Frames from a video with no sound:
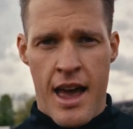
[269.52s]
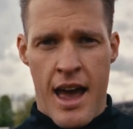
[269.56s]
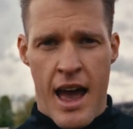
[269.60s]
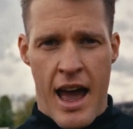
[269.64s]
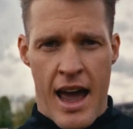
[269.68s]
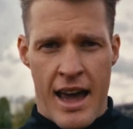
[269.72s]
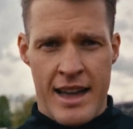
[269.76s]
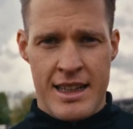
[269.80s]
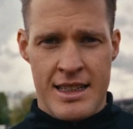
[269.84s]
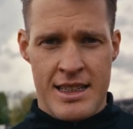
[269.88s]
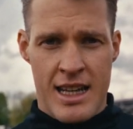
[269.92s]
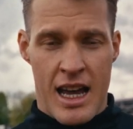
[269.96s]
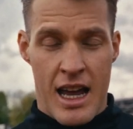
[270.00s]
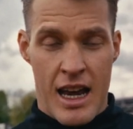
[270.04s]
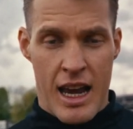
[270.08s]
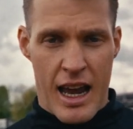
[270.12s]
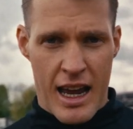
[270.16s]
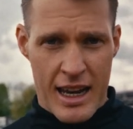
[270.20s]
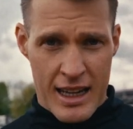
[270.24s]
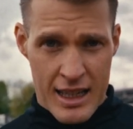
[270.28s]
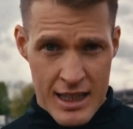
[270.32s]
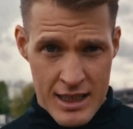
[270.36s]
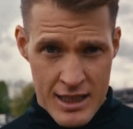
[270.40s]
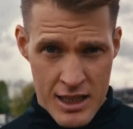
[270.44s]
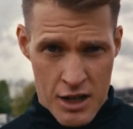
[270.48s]
And I
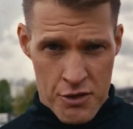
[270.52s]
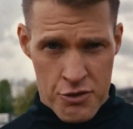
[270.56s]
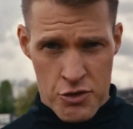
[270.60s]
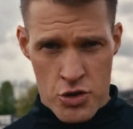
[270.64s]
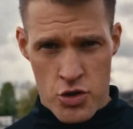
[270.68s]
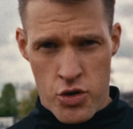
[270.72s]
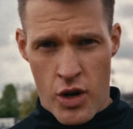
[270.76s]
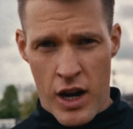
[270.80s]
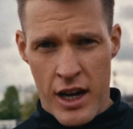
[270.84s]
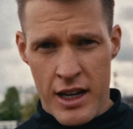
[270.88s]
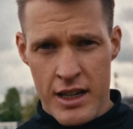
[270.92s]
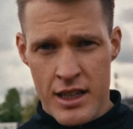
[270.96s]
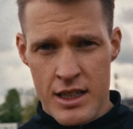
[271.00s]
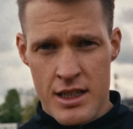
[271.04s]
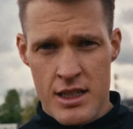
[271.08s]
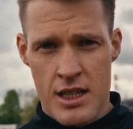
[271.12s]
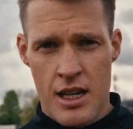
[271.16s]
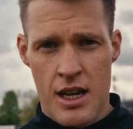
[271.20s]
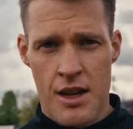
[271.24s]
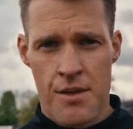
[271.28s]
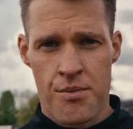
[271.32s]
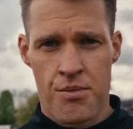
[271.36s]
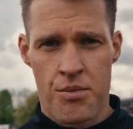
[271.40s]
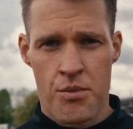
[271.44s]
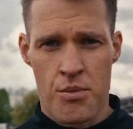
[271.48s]
like it, I've tried it,
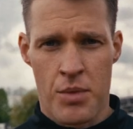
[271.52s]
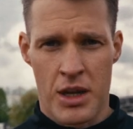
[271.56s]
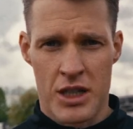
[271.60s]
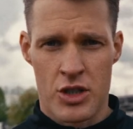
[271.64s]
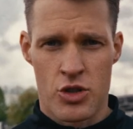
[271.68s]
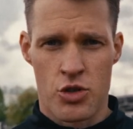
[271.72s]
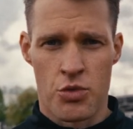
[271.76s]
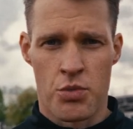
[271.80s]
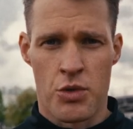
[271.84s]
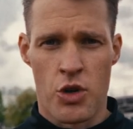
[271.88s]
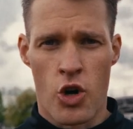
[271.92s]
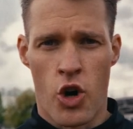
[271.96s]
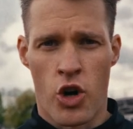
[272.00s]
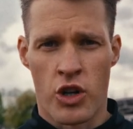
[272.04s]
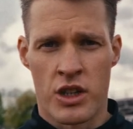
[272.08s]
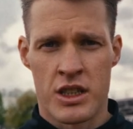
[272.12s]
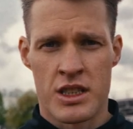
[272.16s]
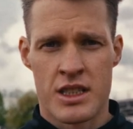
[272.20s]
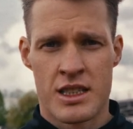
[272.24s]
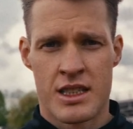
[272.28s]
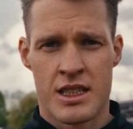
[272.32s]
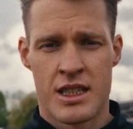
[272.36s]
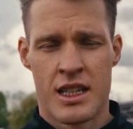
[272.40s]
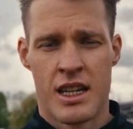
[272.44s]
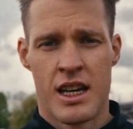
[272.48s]
but to be
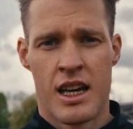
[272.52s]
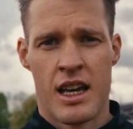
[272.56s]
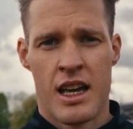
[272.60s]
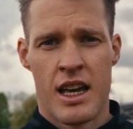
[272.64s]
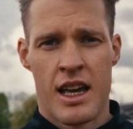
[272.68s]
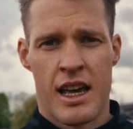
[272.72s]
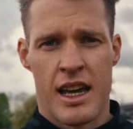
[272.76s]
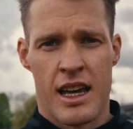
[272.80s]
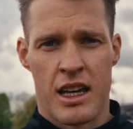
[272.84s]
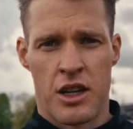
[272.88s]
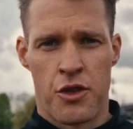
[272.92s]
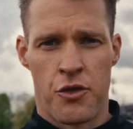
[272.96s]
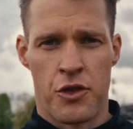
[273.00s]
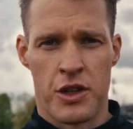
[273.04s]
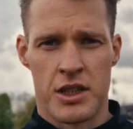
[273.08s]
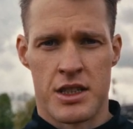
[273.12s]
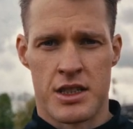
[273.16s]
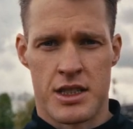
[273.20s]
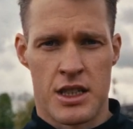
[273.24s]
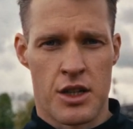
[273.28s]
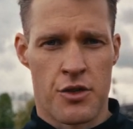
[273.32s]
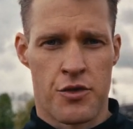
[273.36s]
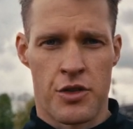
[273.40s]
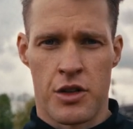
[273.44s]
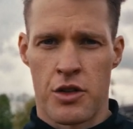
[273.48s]
honest, it feels
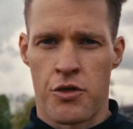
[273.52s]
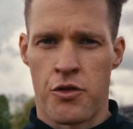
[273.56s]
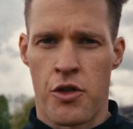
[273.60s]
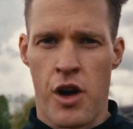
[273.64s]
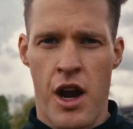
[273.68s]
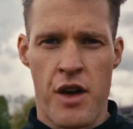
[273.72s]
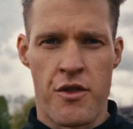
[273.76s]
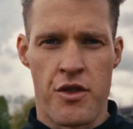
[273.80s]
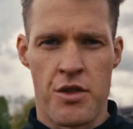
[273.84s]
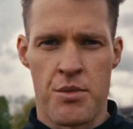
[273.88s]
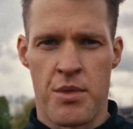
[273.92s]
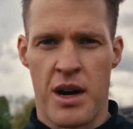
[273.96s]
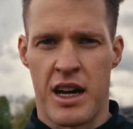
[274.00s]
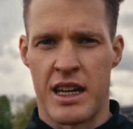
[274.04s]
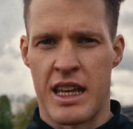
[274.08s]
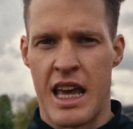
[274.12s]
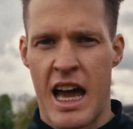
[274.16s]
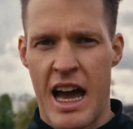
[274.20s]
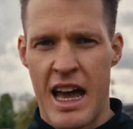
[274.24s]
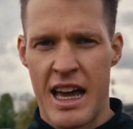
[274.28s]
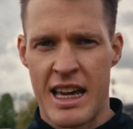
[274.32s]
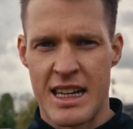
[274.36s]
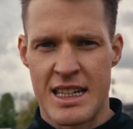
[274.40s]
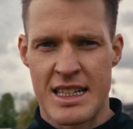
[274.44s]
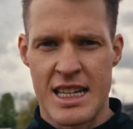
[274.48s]
different for everybody.
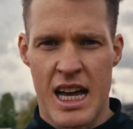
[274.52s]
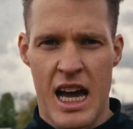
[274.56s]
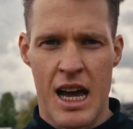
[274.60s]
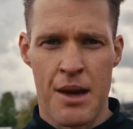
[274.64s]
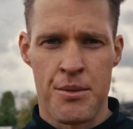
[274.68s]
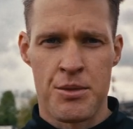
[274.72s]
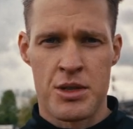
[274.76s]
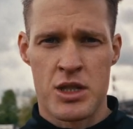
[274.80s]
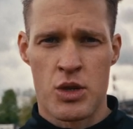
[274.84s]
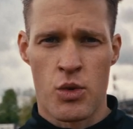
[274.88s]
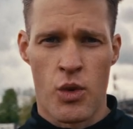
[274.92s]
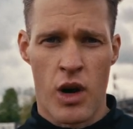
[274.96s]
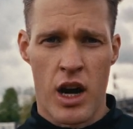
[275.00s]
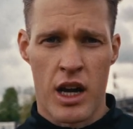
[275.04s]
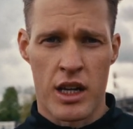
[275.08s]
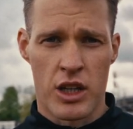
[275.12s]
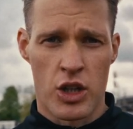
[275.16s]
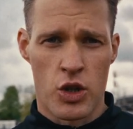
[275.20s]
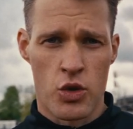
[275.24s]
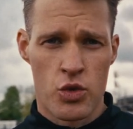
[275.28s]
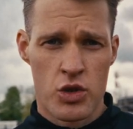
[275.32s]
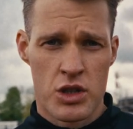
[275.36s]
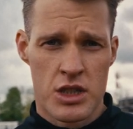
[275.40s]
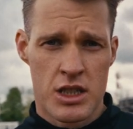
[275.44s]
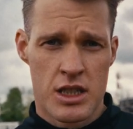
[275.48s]
I had times where I
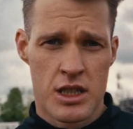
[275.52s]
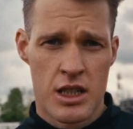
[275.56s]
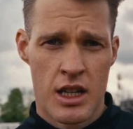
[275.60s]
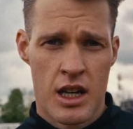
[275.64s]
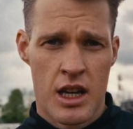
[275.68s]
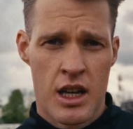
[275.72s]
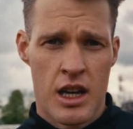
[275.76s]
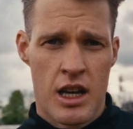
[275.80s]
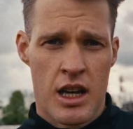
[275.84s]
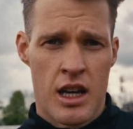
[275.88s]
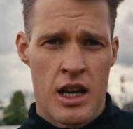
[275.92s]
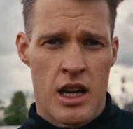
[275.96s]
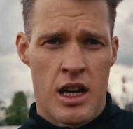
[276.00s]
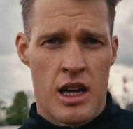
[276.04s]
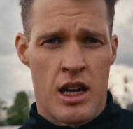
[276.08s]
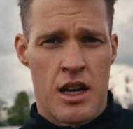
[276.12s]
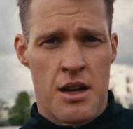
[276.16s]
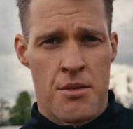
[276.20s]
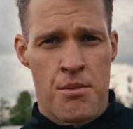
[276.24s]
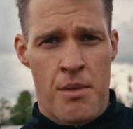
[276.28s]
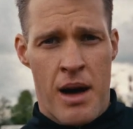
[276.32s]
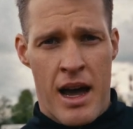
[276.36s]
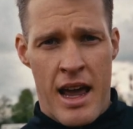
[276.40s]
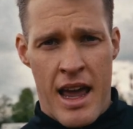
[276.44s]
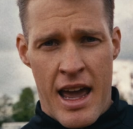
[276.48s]
use
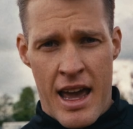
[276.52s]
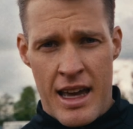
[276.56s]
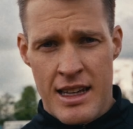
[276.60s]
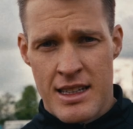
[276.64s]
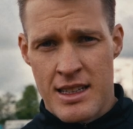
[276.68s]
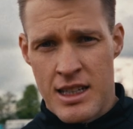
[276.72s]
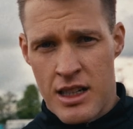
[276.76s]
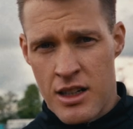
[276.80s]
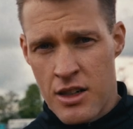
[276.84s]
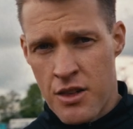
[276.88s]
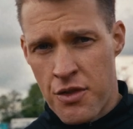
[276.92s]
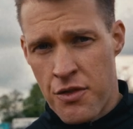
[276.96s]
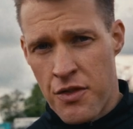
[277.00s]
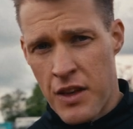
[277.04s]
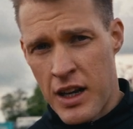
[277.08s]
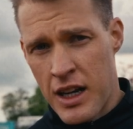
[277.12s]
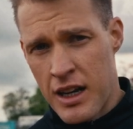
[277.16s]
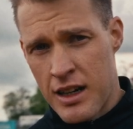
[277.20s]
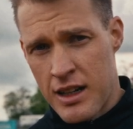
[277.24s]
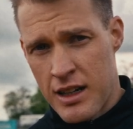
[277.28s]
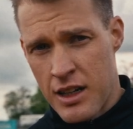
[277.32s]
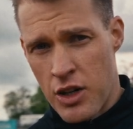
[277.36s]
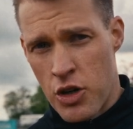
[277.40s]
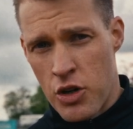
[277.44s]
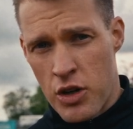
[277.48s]
my head and
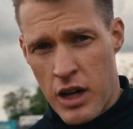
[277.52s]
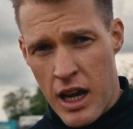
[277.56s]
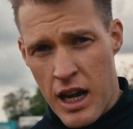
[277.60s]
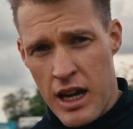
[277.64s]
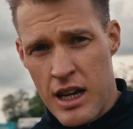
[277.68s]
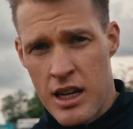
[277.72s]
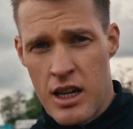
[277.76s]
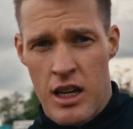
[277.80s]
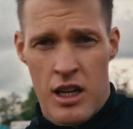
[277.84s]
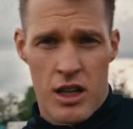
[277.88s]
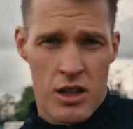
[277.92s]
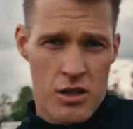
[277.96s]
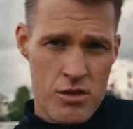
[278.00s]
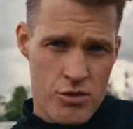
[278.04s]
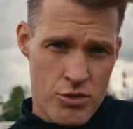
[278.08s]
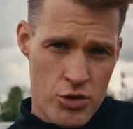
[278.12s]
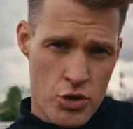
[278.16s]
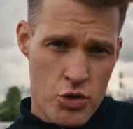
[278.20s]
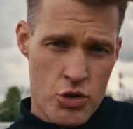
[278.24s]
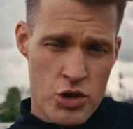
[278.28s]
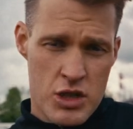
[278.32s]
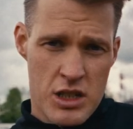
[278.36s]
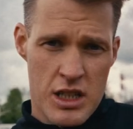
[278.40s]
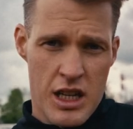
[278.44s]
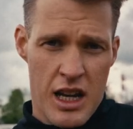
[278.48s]
think, okay,
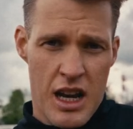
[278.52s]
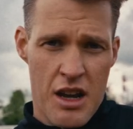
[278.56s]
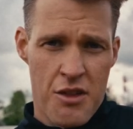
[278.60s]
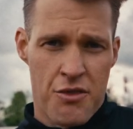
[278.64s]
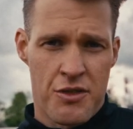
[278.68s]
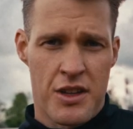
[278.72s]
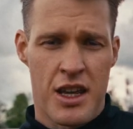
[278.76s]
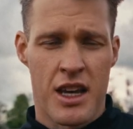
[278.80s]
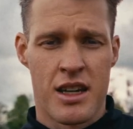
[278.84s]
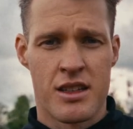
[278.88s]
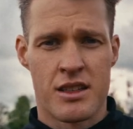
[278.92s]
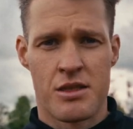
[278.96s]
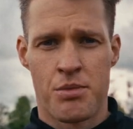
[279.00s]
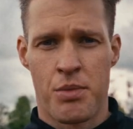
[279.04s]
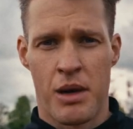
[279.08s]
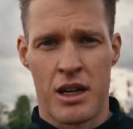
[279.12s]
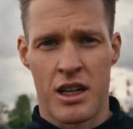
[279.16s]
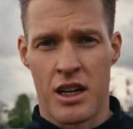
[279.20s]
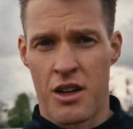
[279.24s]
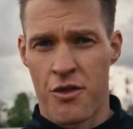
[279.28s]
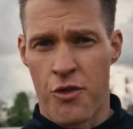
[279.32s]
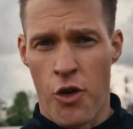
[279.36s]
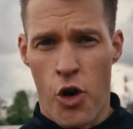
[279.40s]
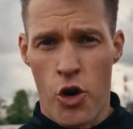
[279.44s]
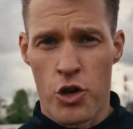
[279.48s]
use the left hand, but
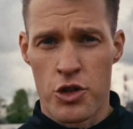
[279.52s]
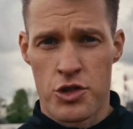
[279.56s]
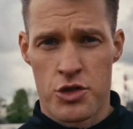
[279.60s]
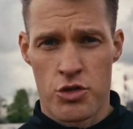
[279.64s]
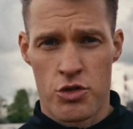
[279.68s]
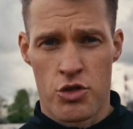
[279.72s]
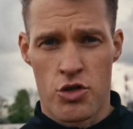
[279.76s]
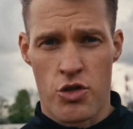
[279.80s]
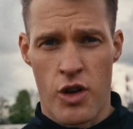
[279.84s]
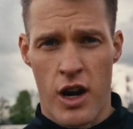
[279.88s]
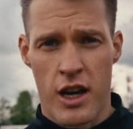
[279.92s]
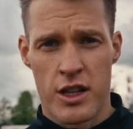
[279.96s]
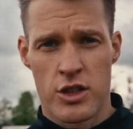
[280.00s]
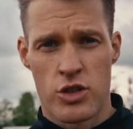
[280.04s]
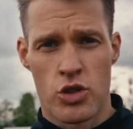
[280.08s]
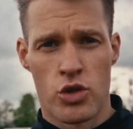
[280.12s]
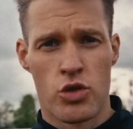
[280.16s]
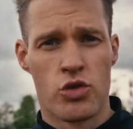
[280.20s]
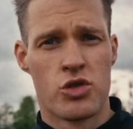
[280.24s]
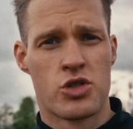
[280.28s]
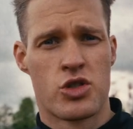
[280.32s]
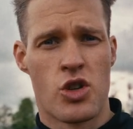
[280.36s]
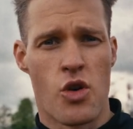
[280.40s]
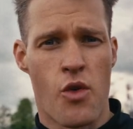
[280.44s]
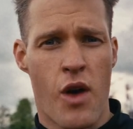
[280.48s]
I've also tried to
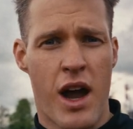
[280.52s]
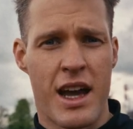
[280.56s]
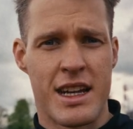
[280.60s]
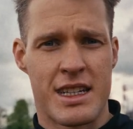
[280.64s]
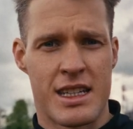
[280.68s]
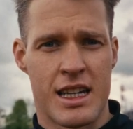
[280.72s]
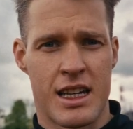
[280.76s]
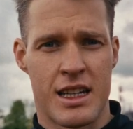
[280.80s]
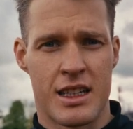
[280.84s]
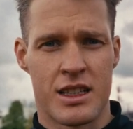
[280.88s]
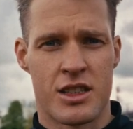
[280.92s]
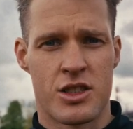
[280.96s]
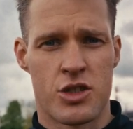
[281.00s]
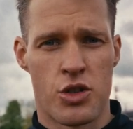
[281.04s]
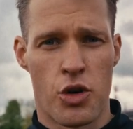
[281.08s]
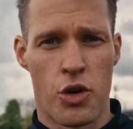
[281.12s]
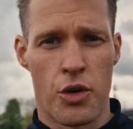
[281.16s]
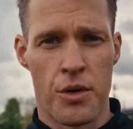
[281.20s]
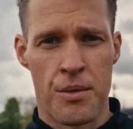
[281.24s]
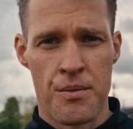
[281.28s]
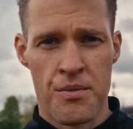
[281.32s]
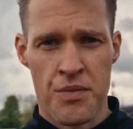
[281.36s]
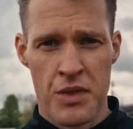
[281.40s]
use the right hand. So